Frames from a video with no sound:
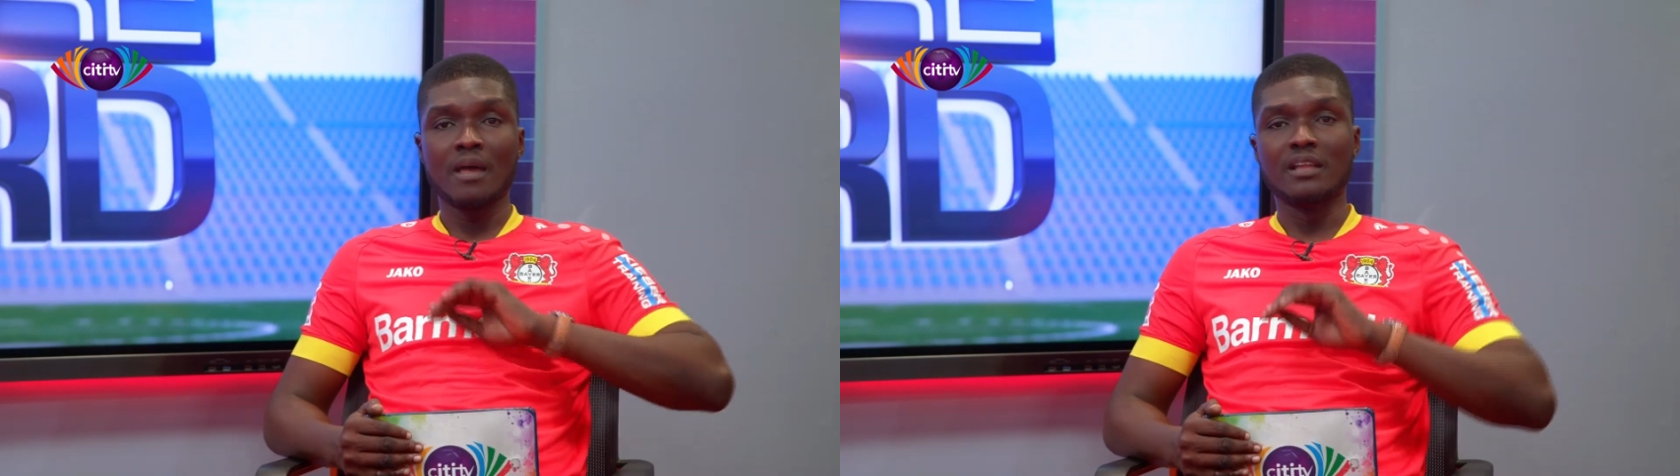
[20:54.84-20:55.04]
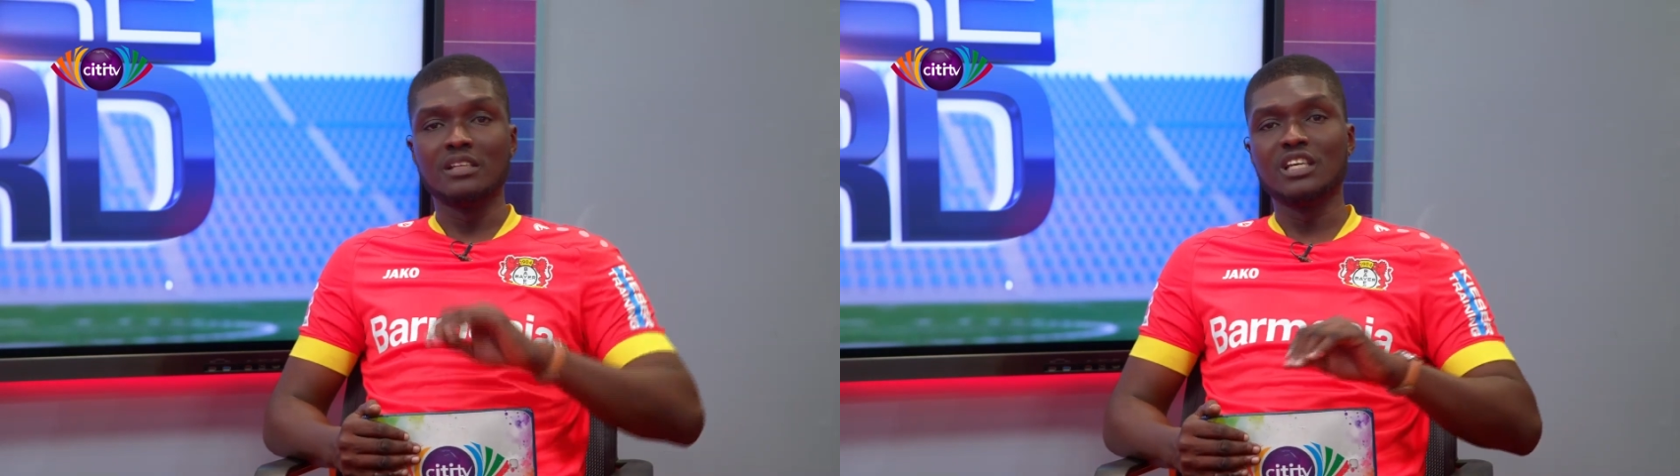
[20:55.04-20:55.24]

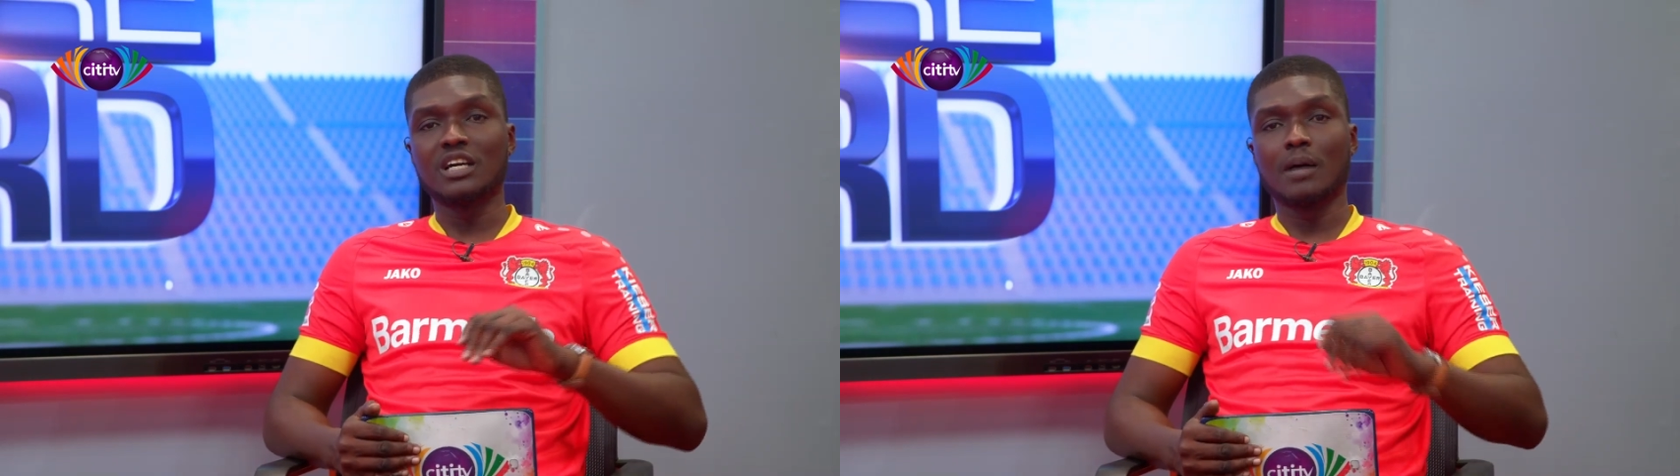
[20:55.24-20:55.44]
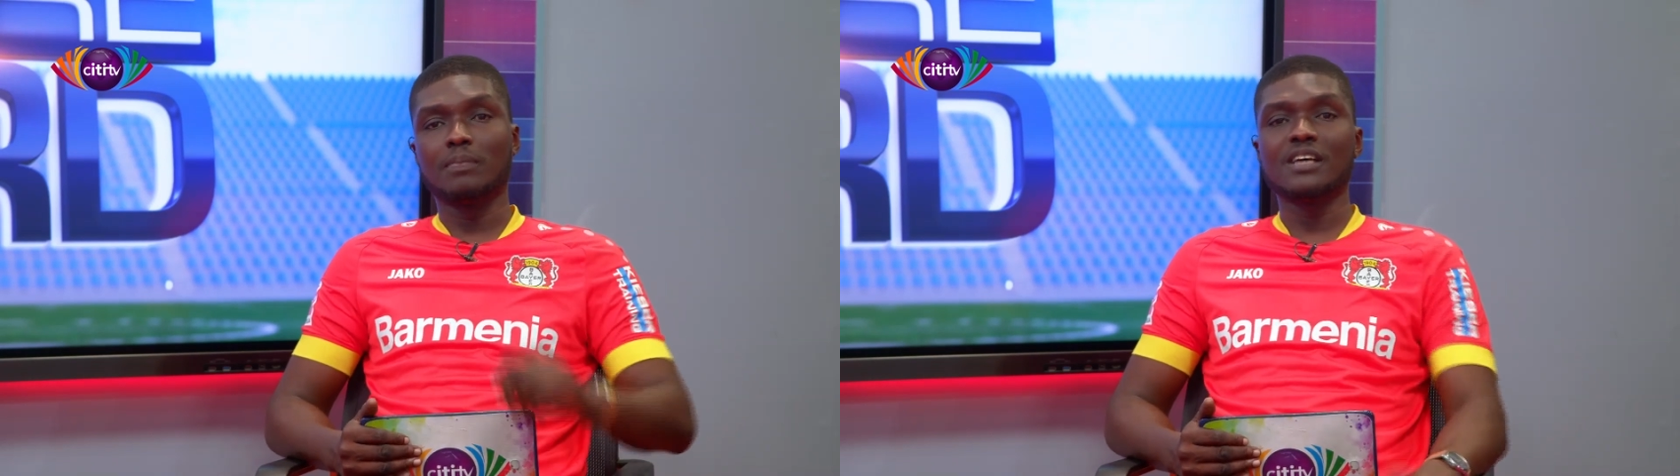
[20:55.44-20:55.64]
a league
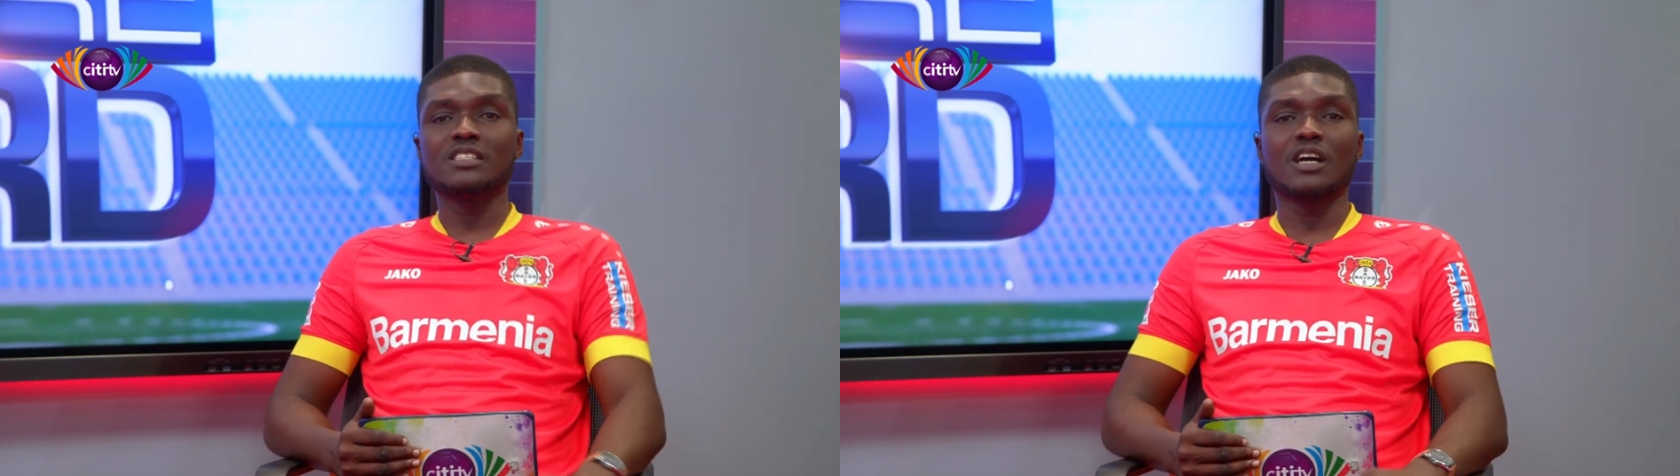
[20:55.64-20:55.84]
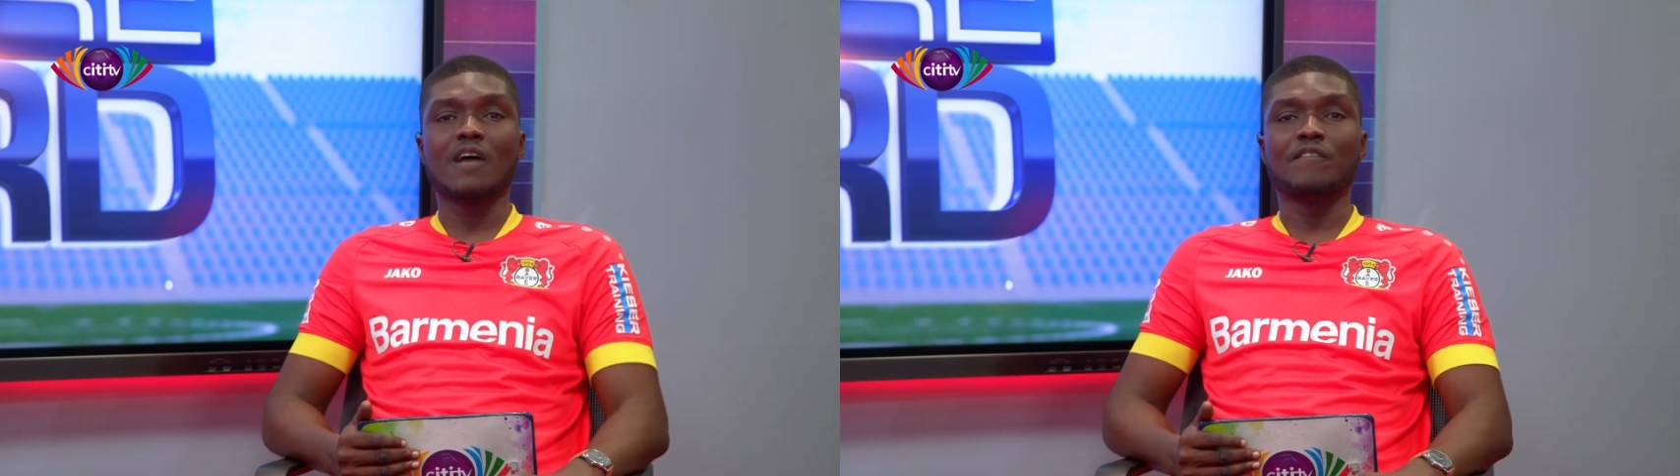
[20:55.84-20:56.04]
cup. Let's
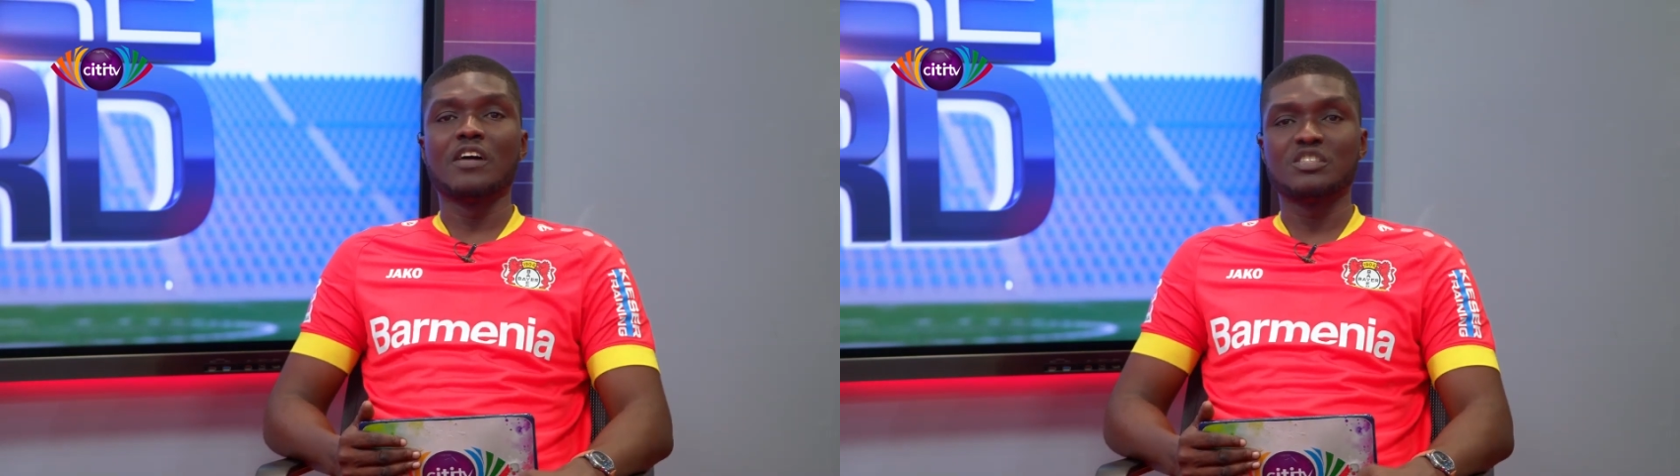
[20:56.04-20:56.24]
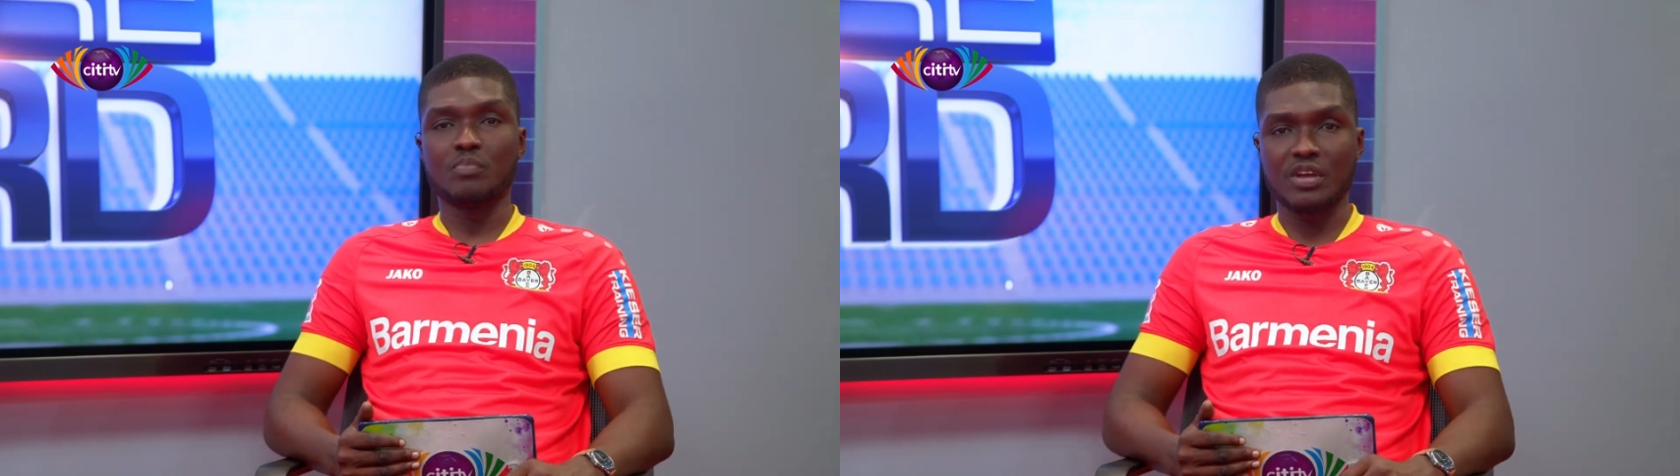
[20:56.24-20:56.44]
take our
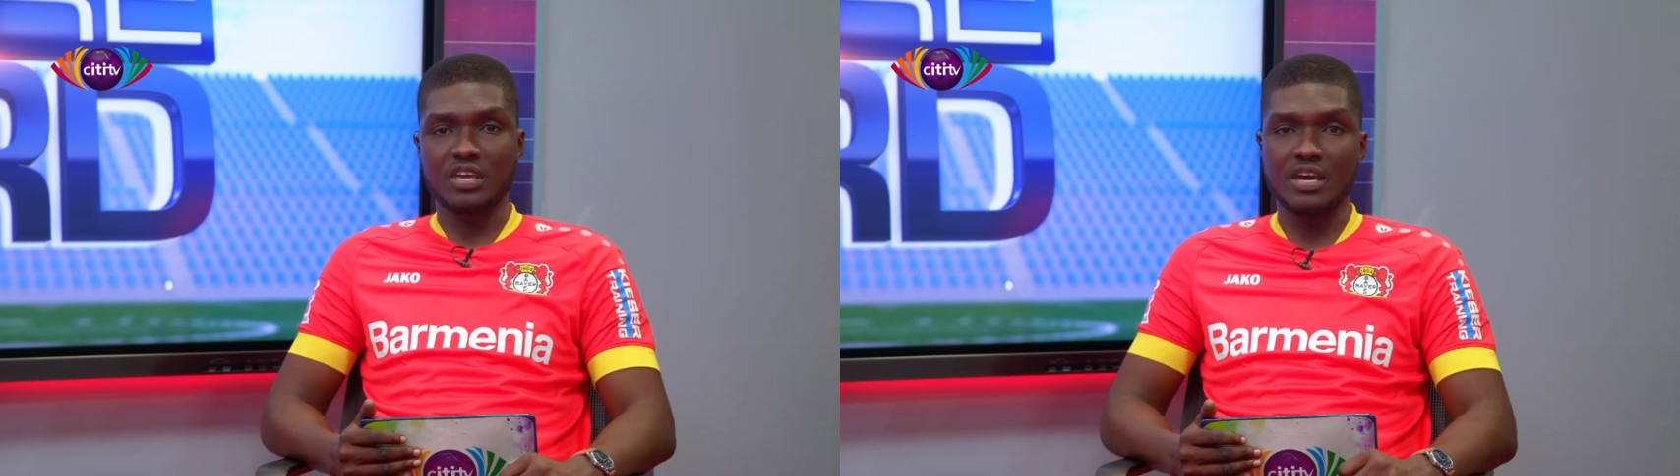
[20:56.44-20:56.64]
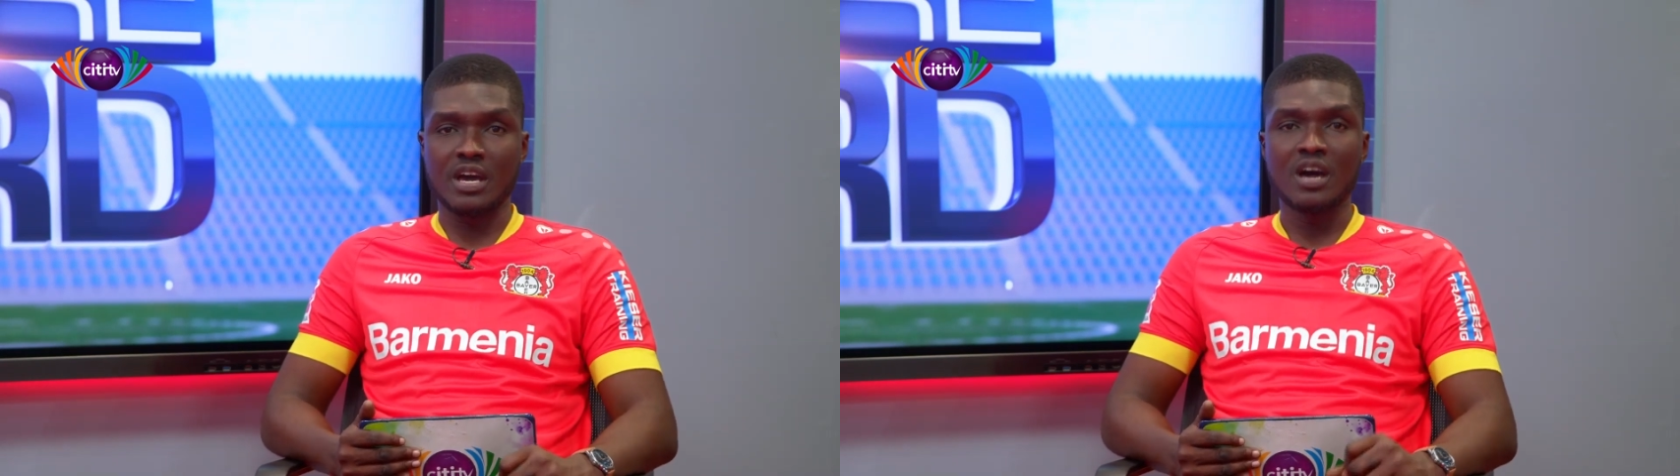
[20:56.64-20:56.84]
first break
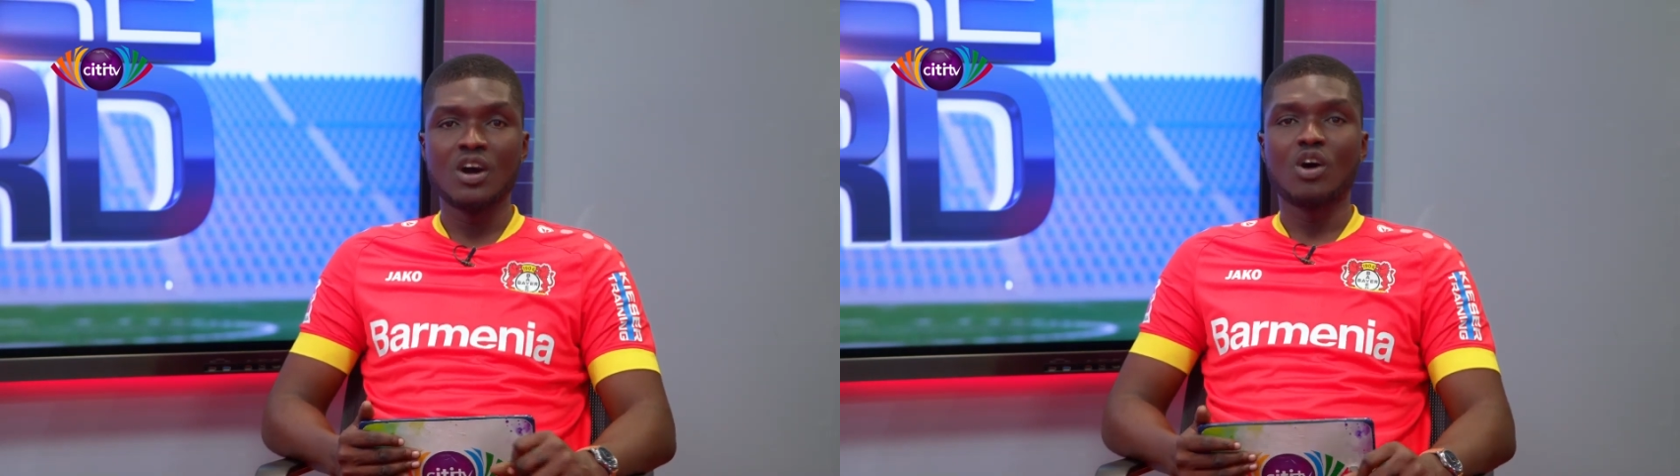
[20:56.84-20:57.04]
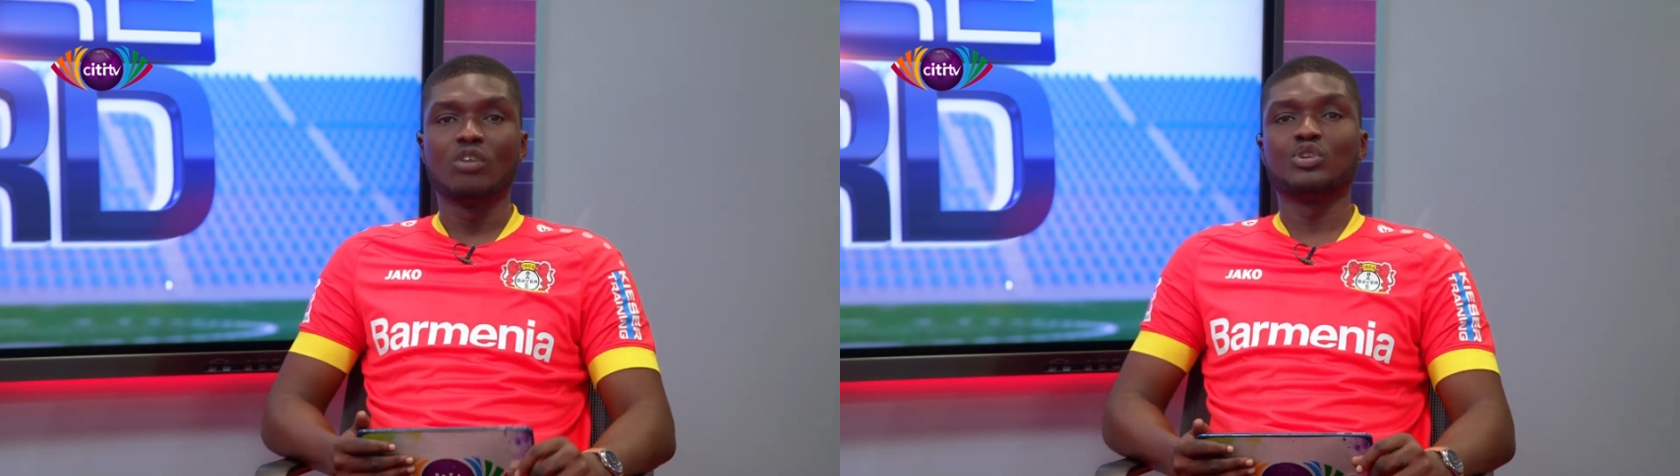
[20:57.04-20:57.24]
here
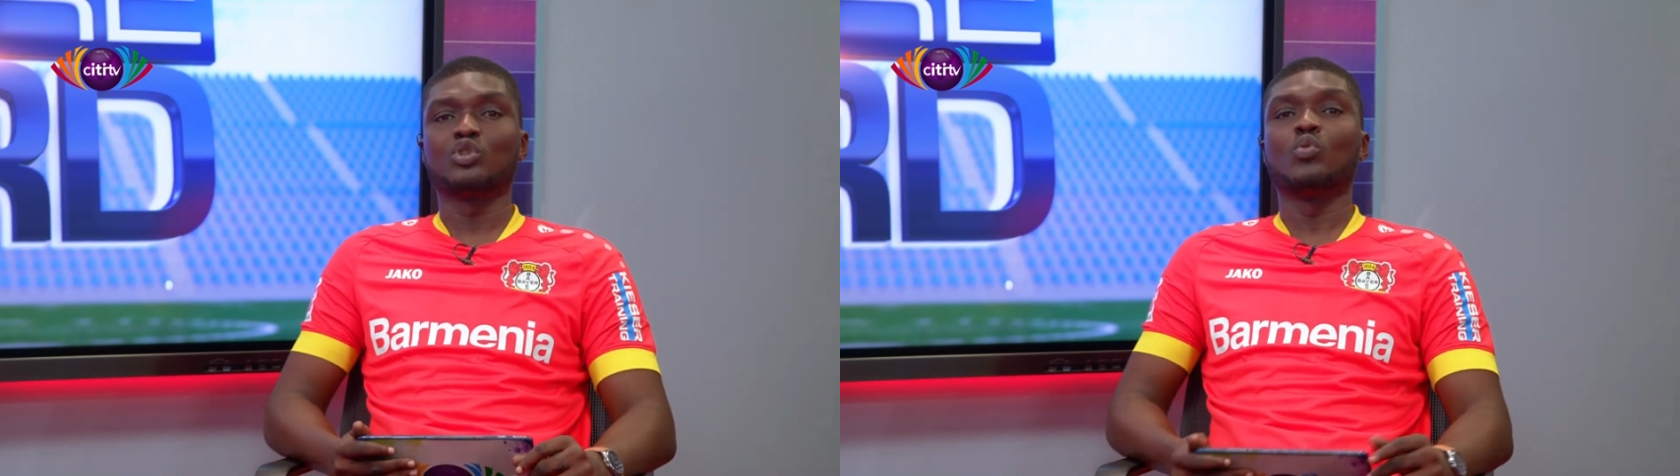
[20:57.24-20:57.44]
on the show.